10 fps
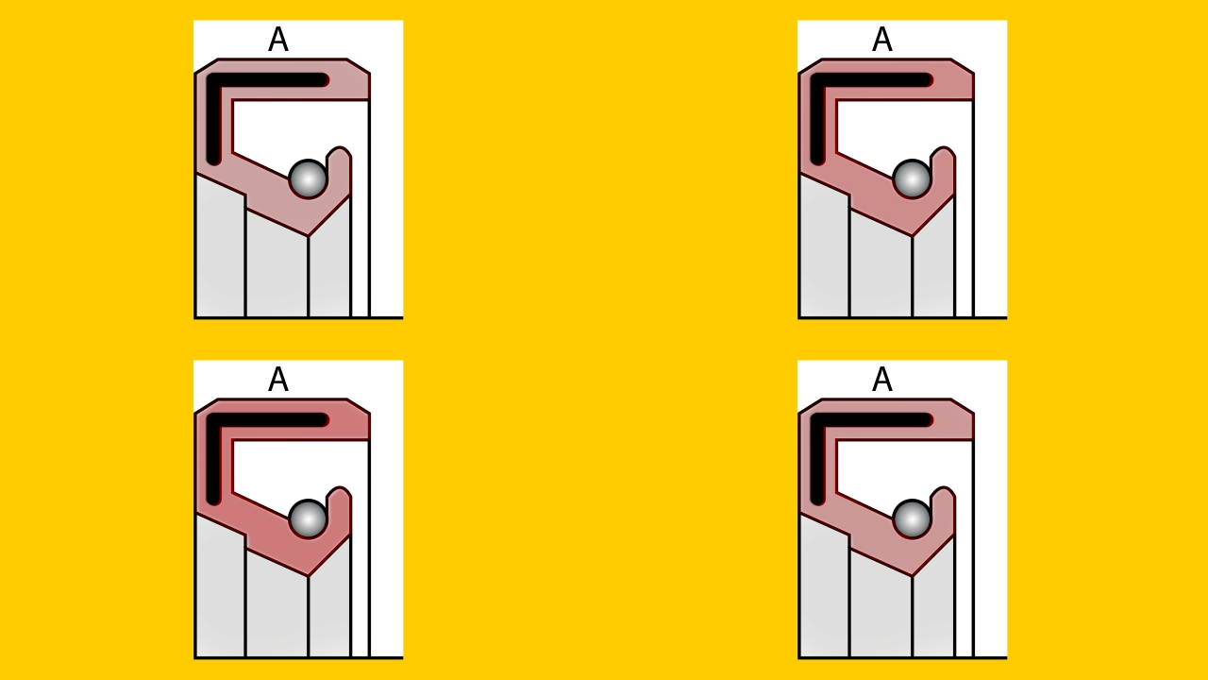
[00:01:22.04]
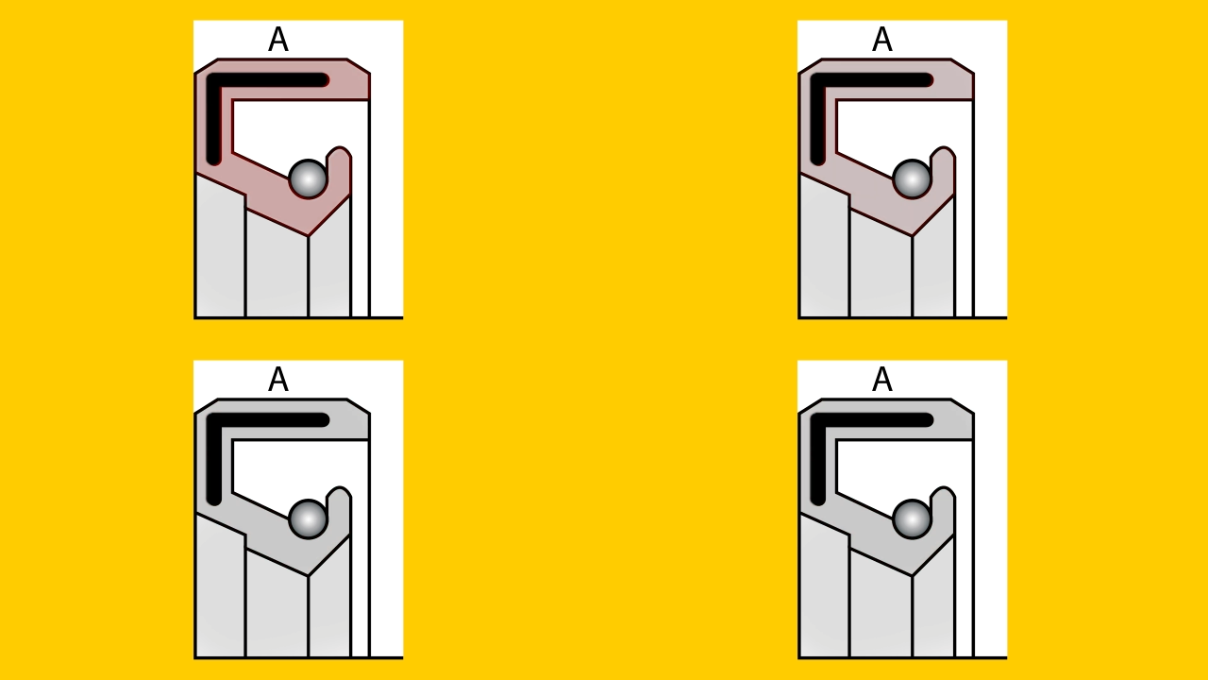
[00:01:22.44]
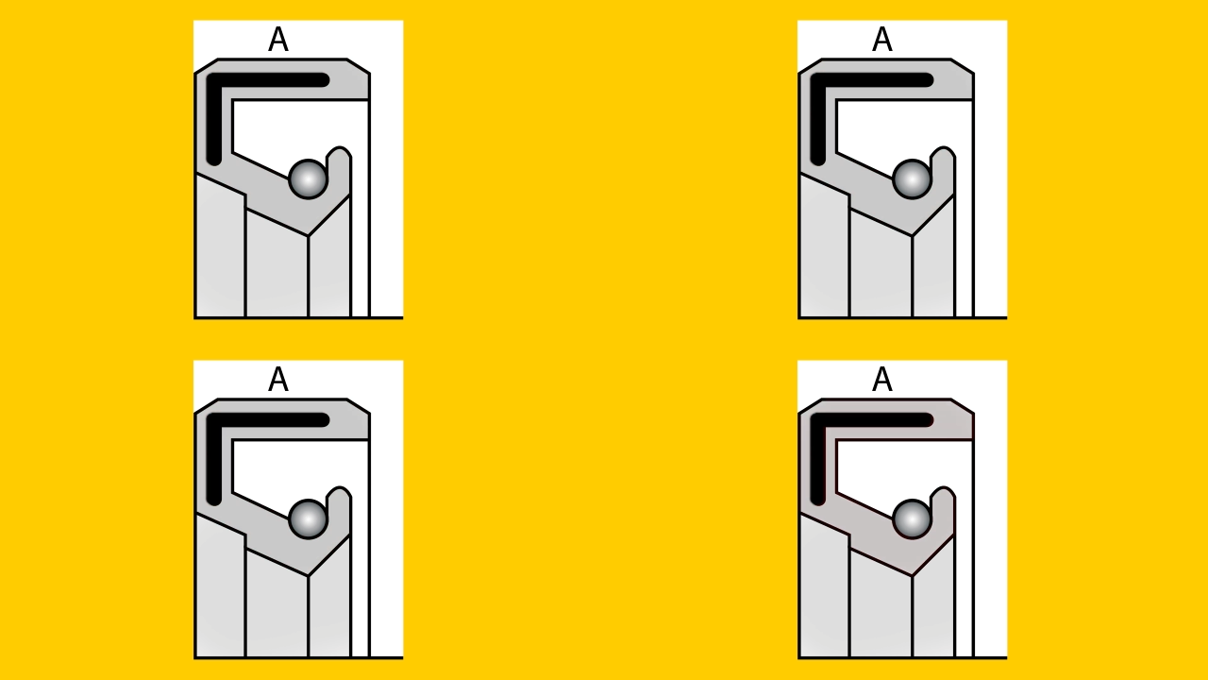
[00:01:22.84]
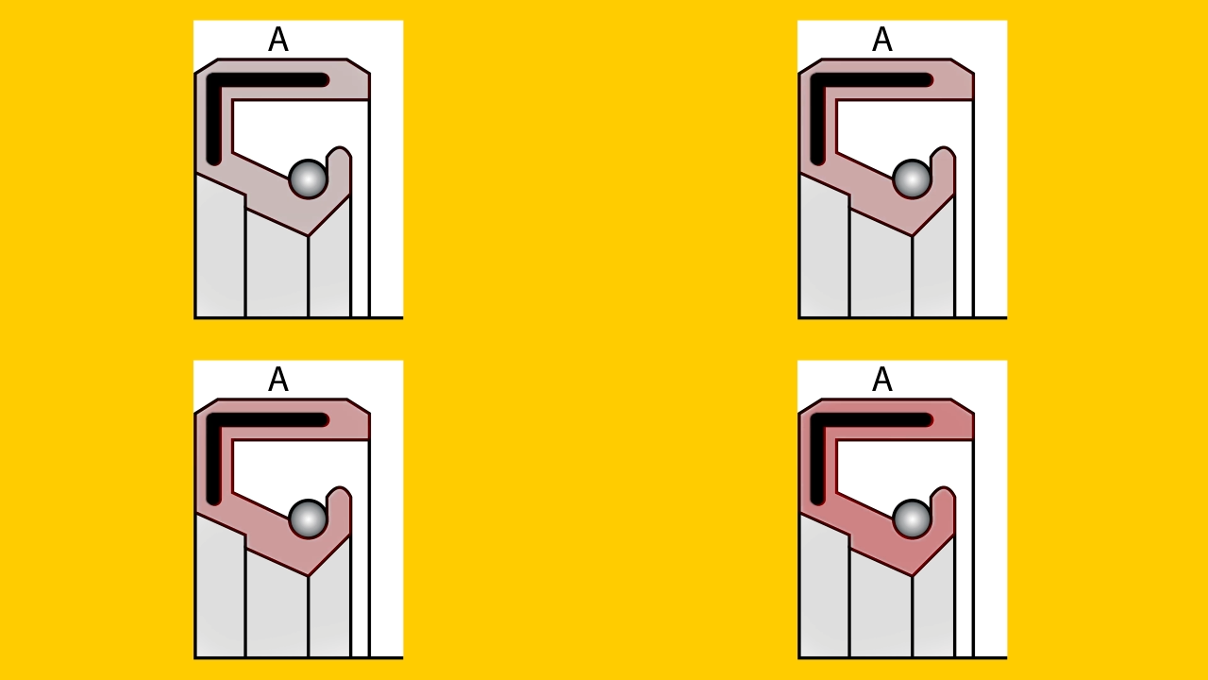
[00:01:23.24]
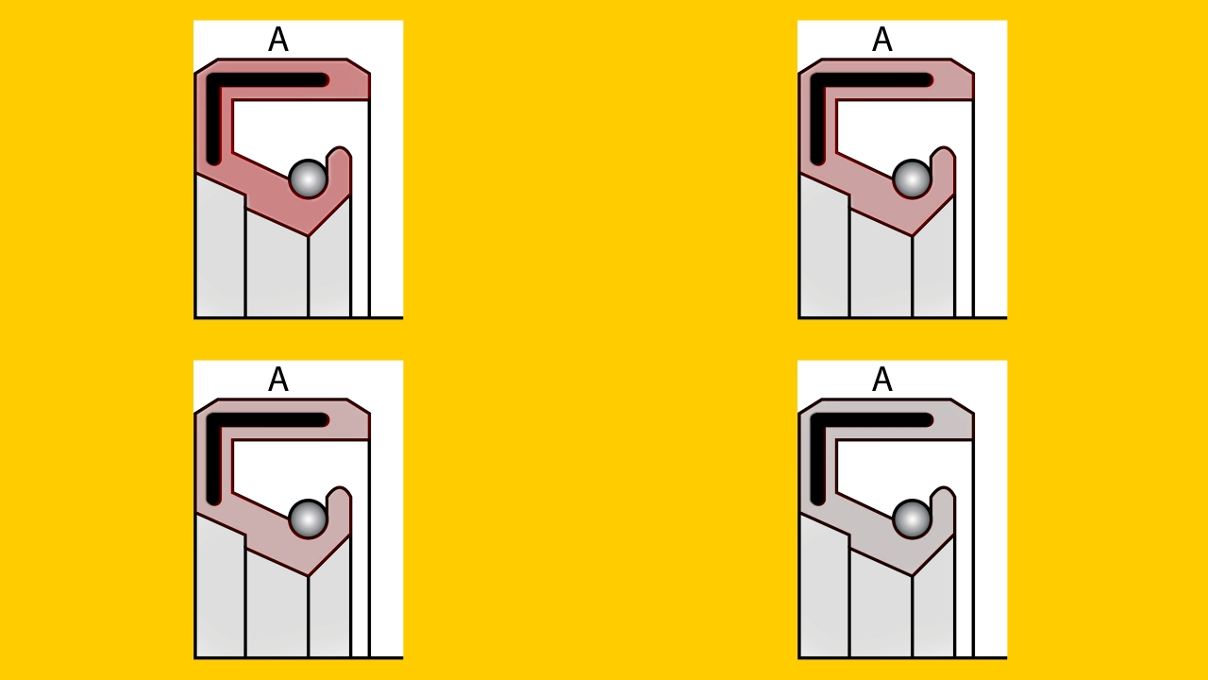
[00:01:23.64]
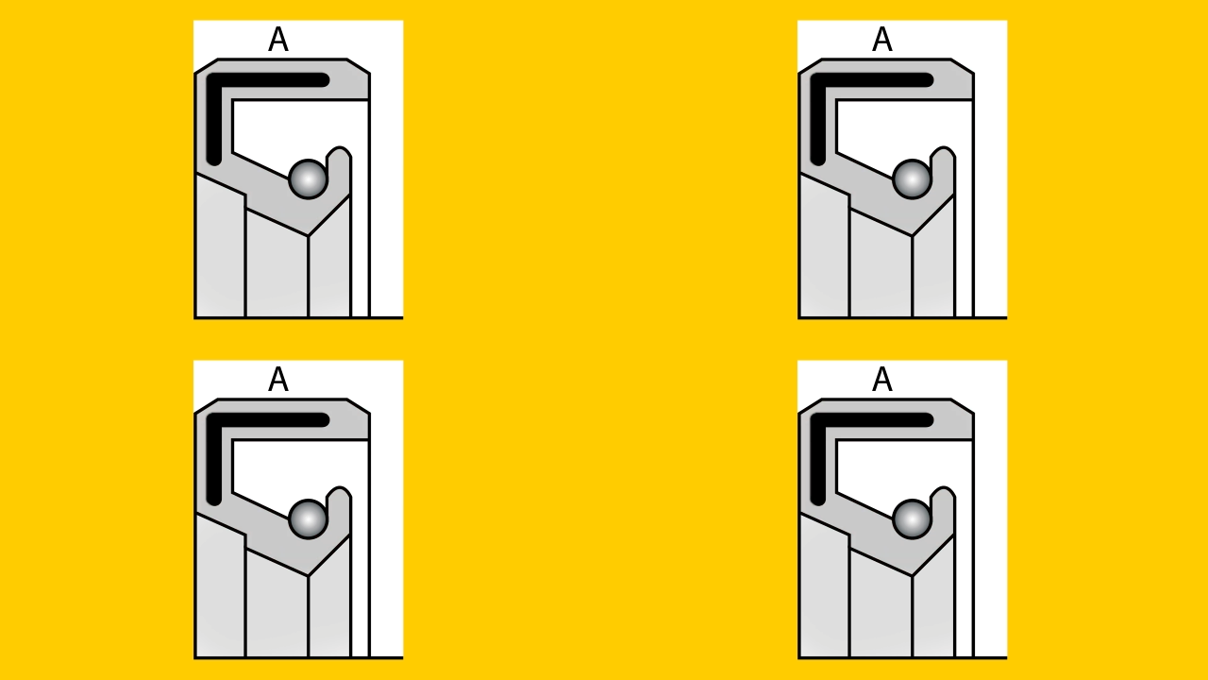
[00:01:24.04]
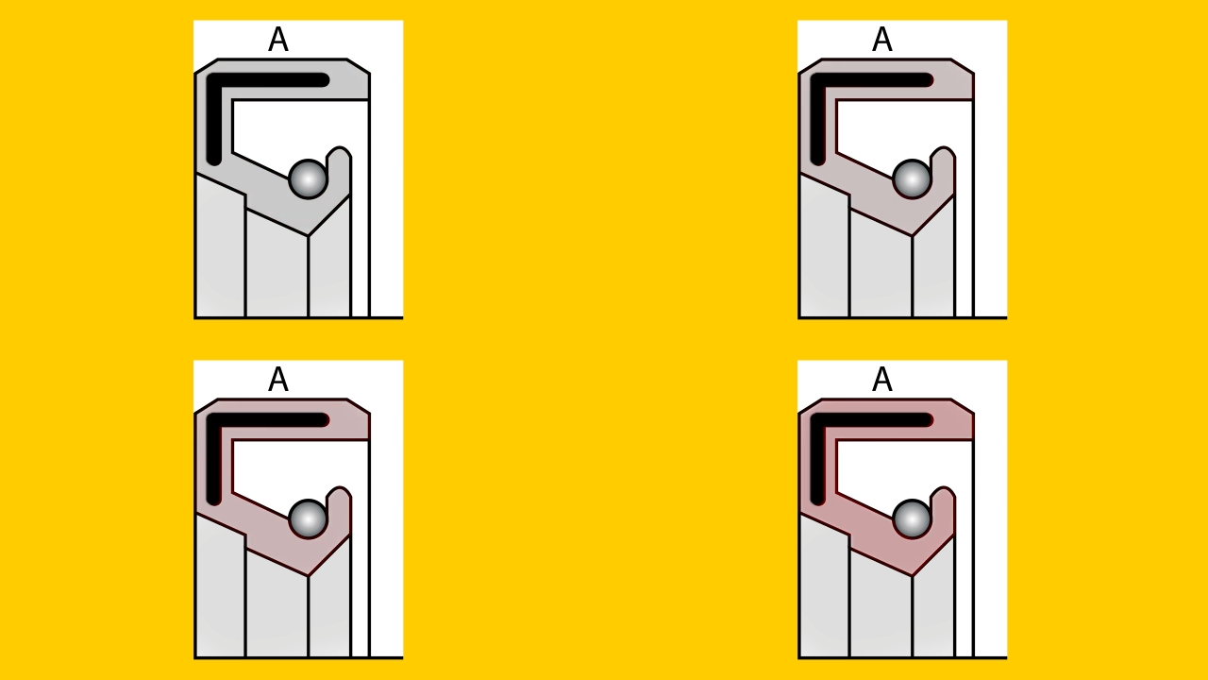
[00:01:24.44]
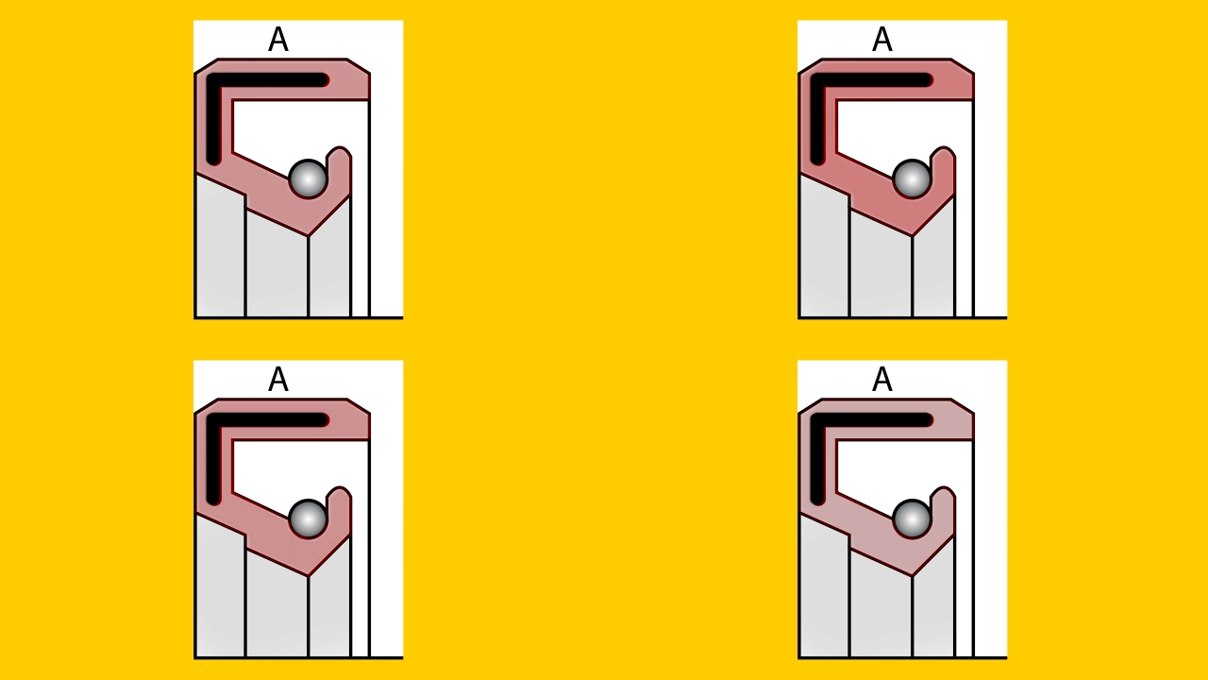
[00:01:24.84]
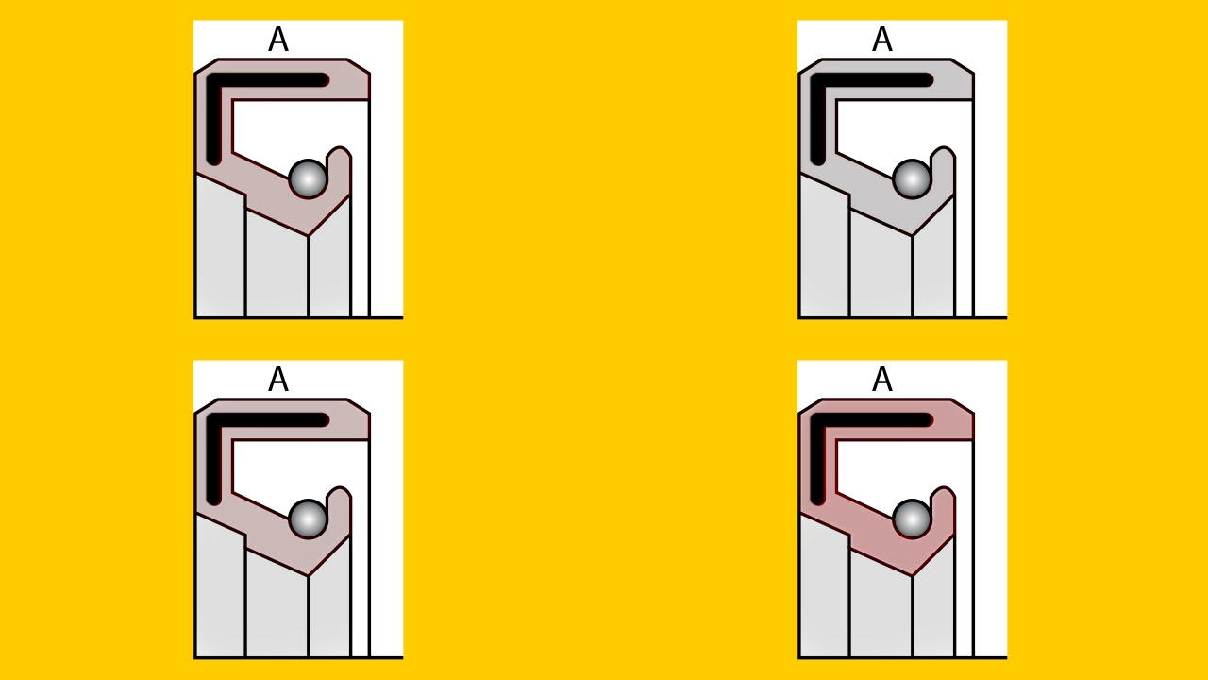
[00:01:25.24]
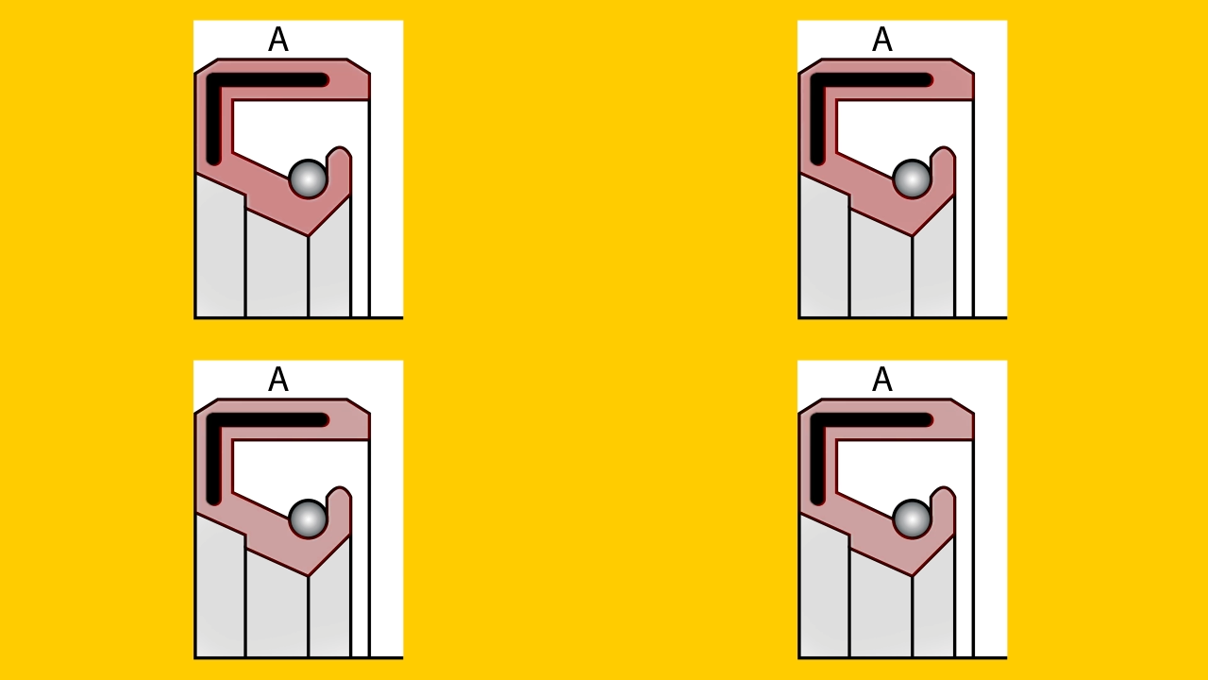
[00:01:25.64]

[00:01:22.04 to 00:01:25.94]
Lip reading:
No face is visible, so there are no lips to read.